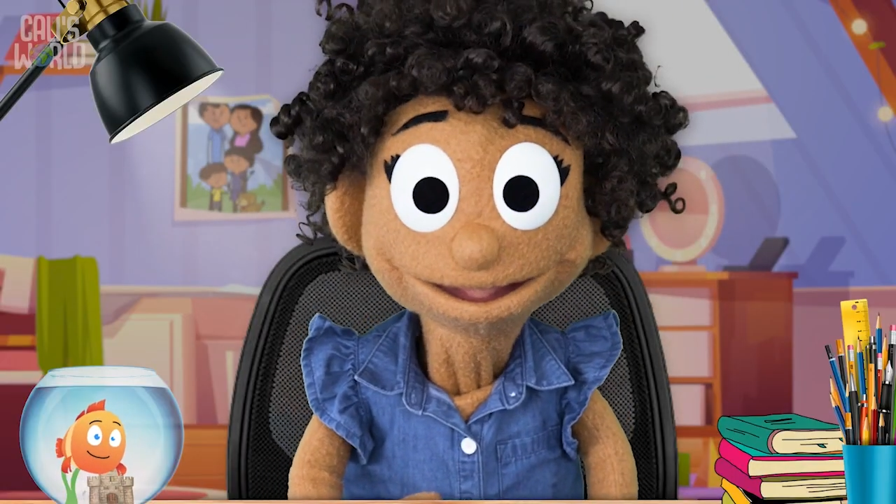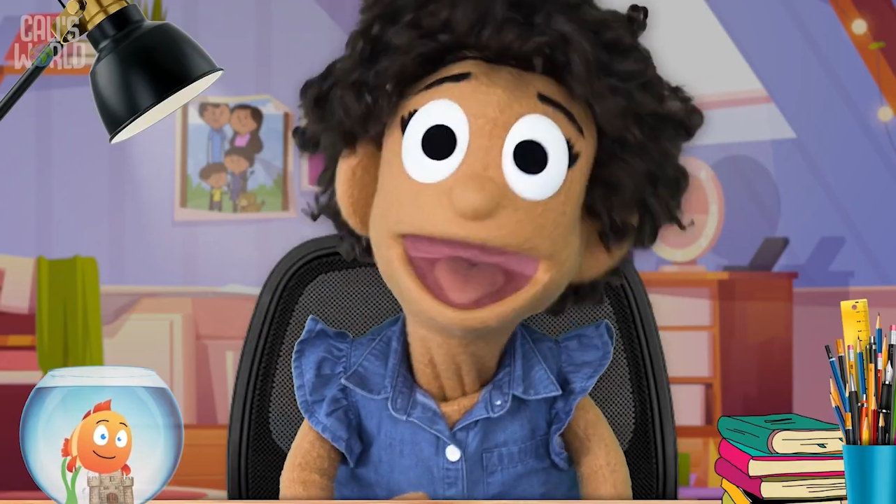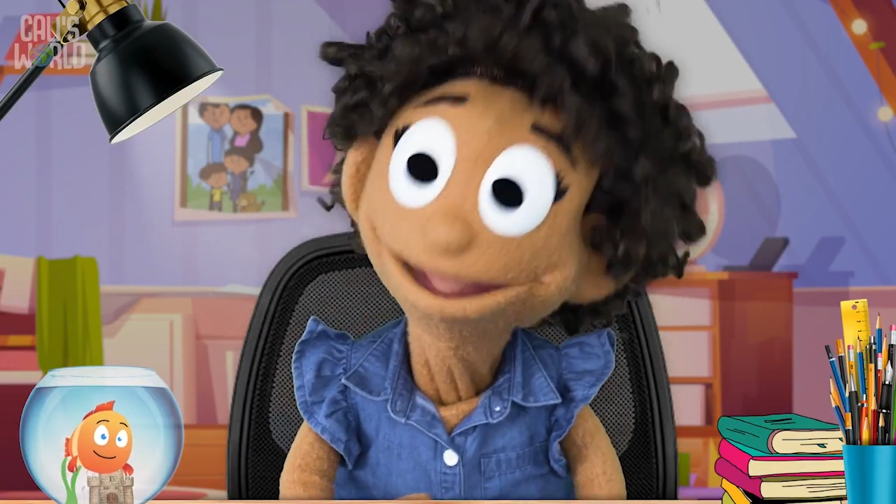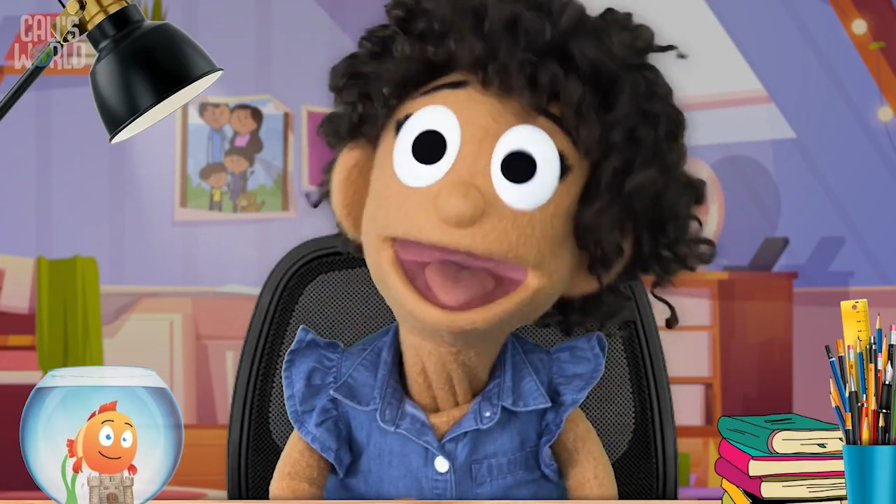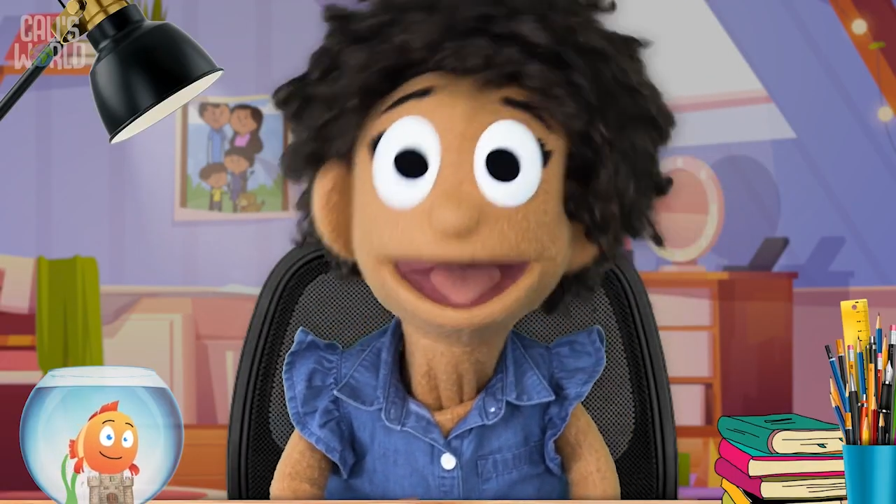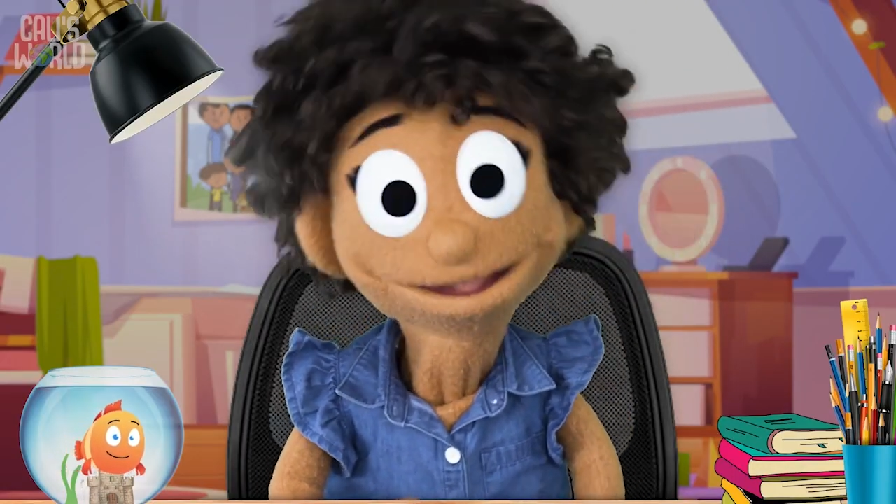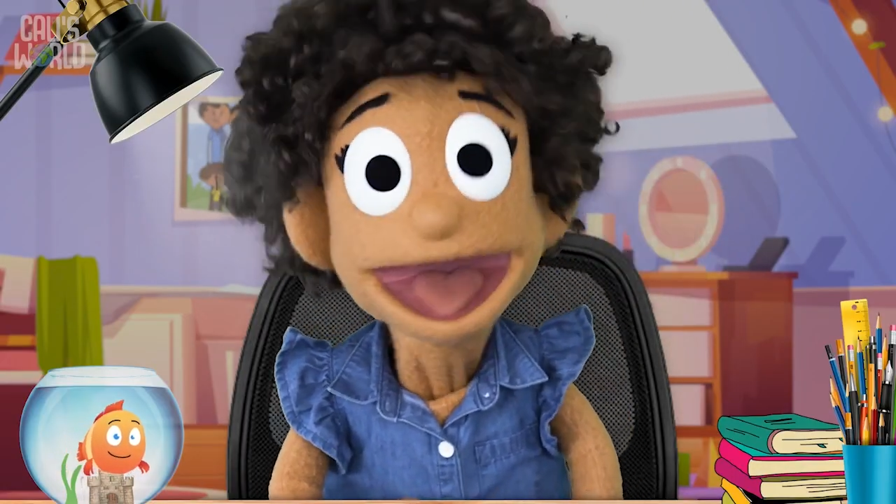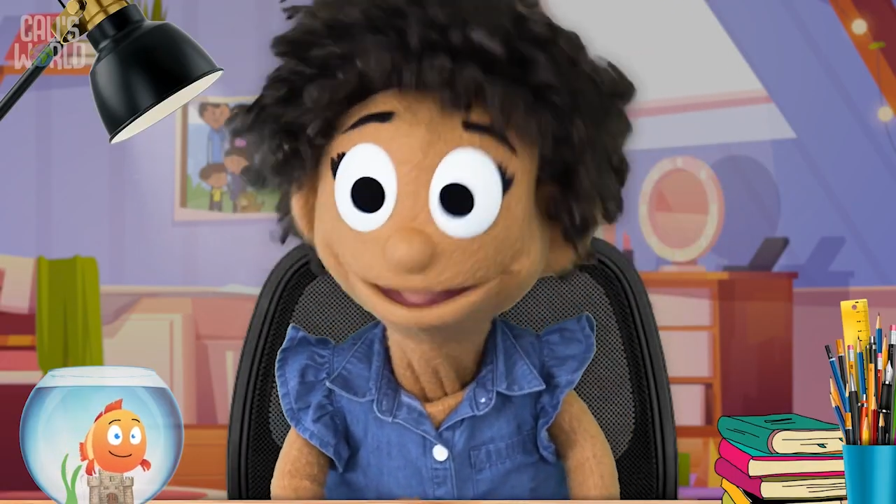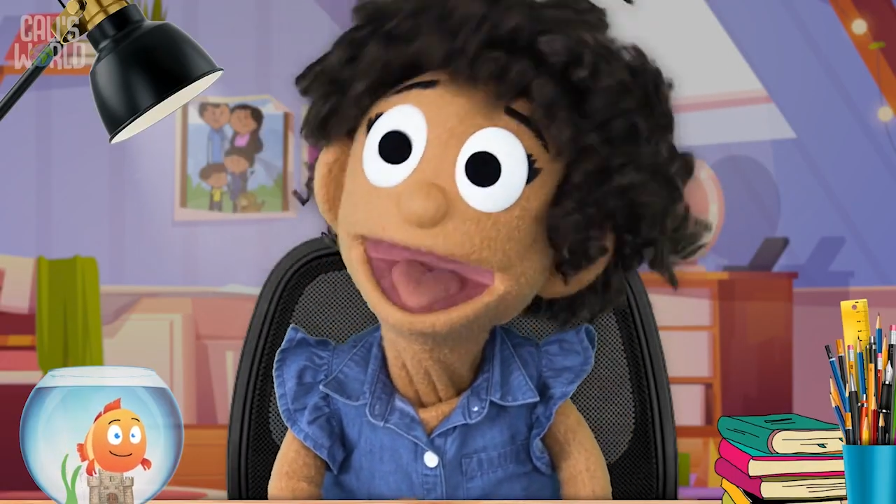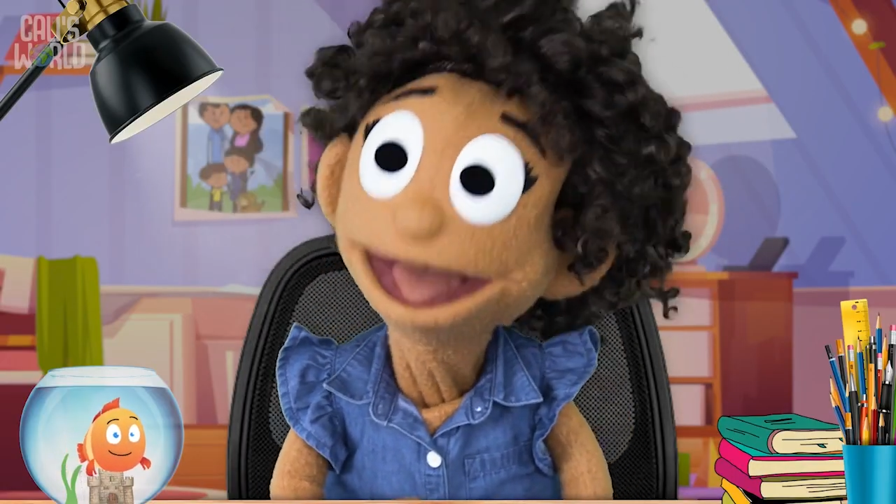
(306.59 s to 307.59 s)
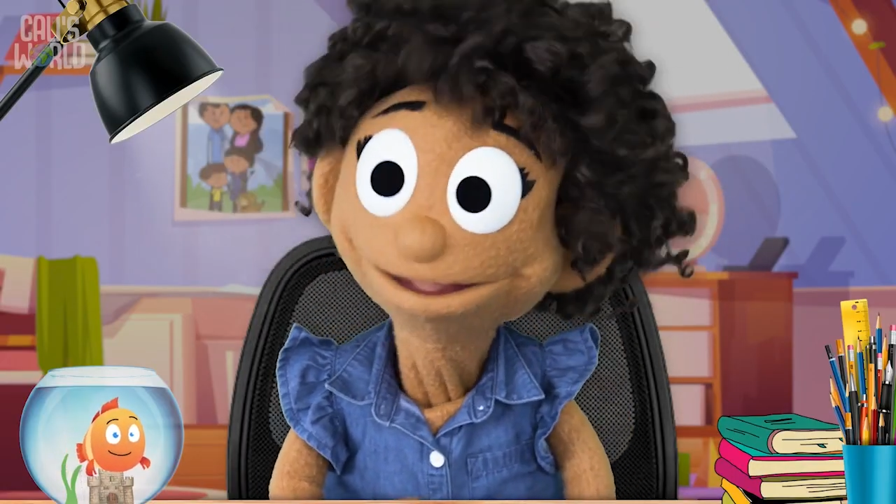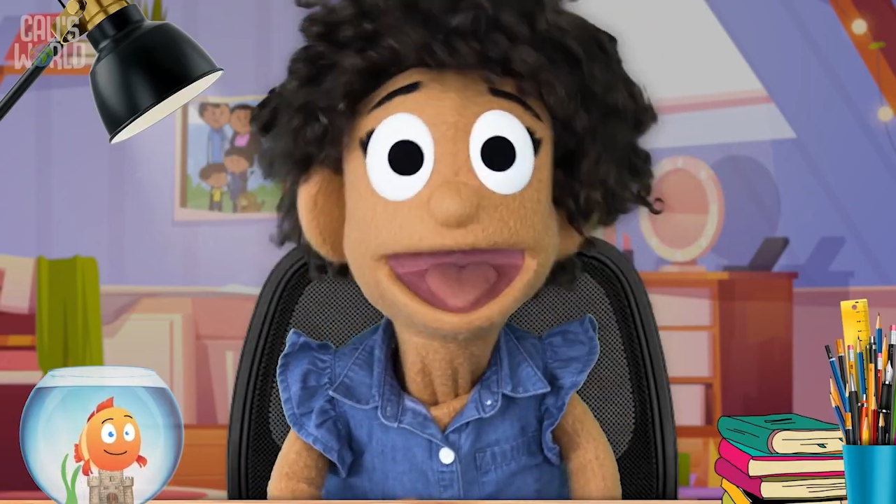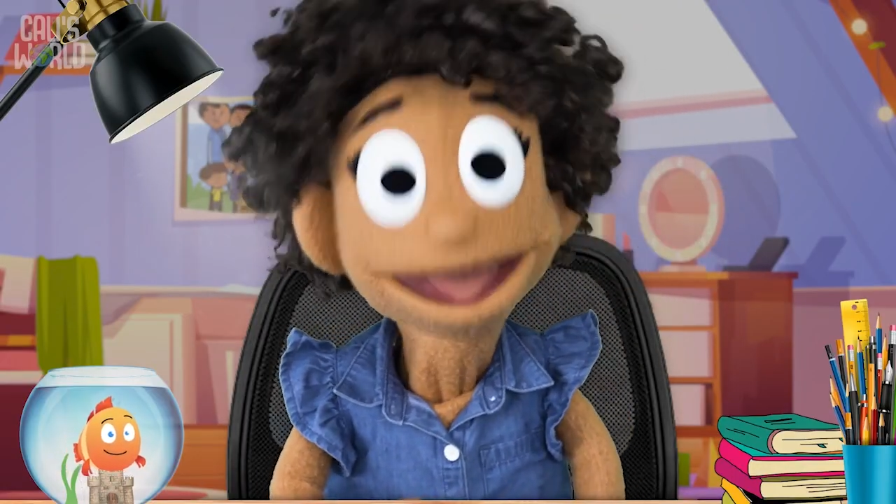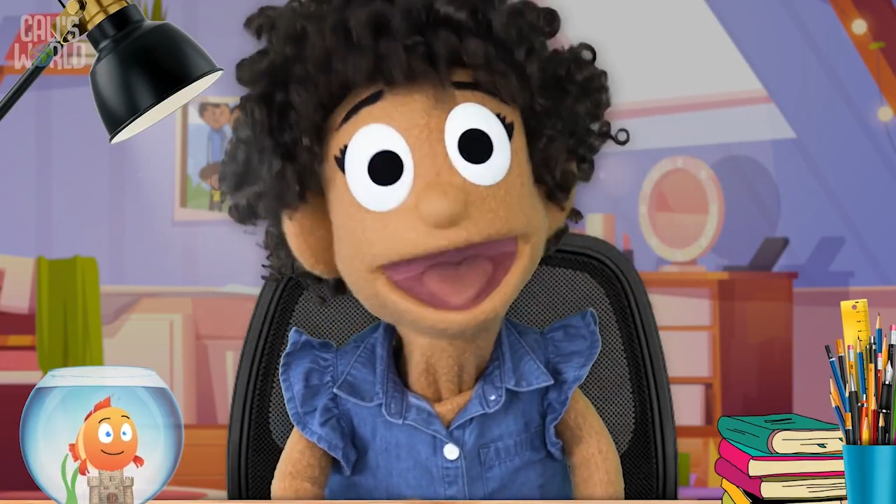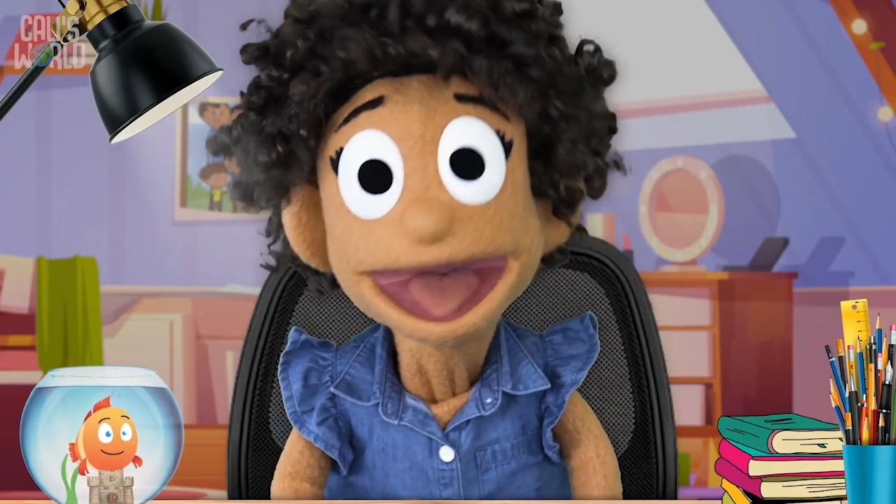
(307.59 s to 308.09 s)
and tell God
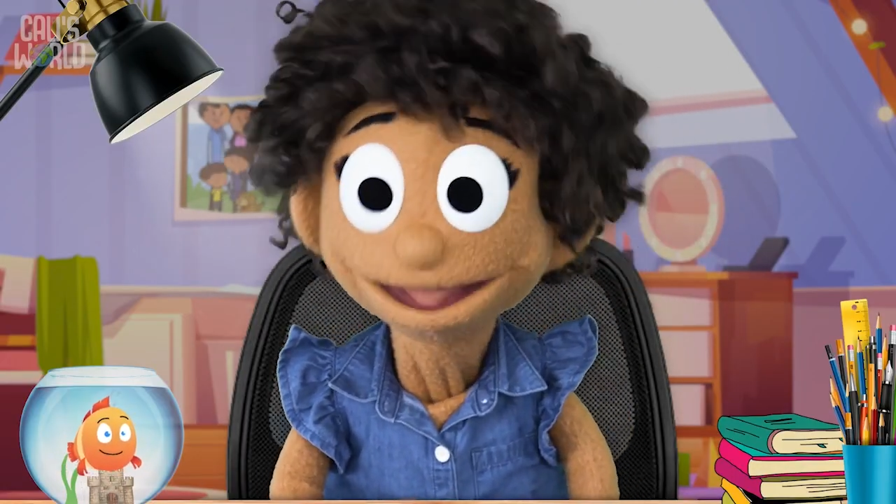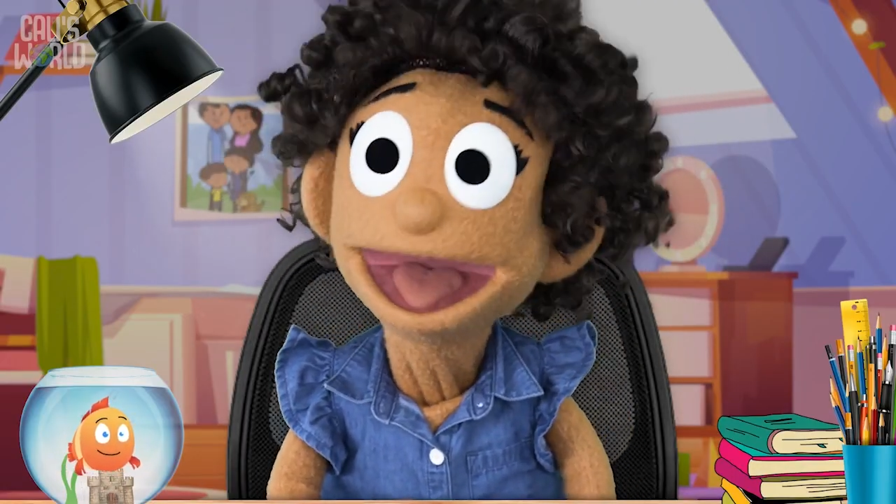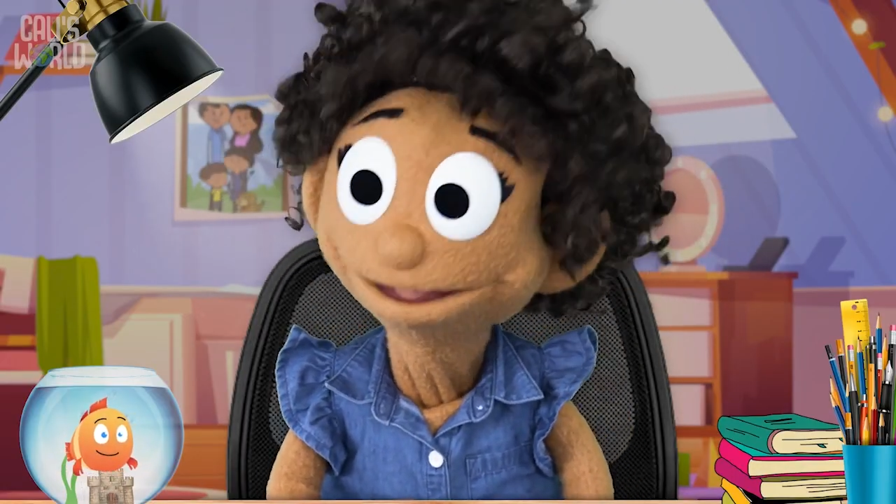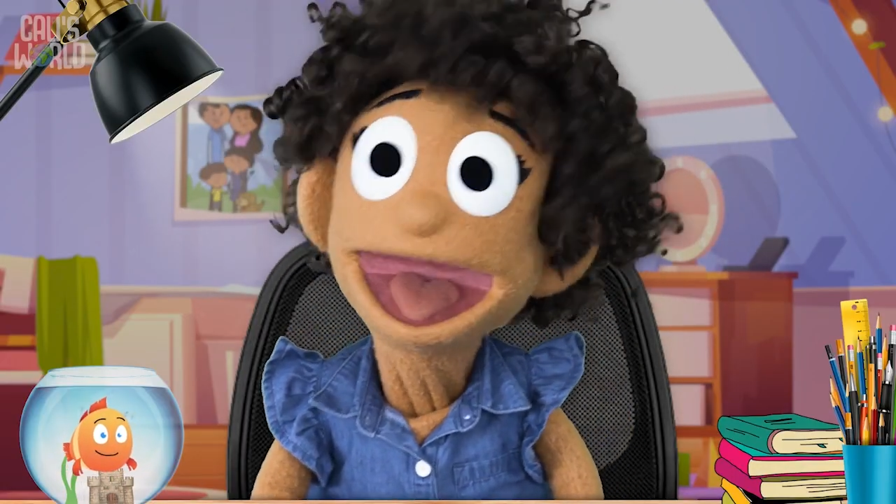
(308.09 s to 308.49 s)
exactly